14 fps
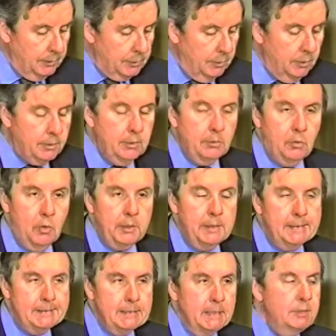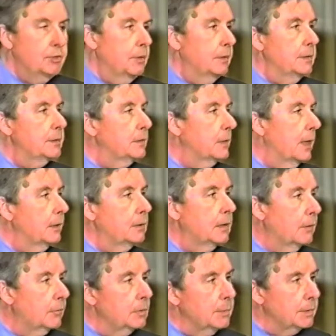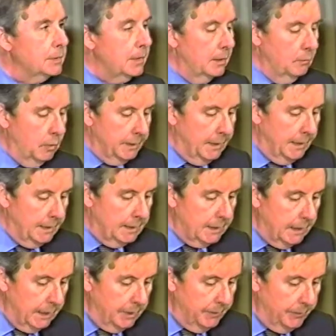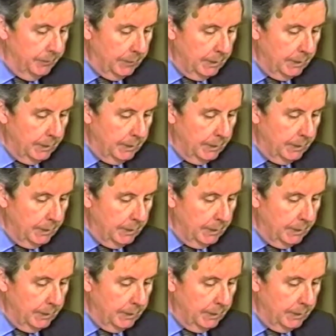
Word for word: to look at organizations and governments and what they say,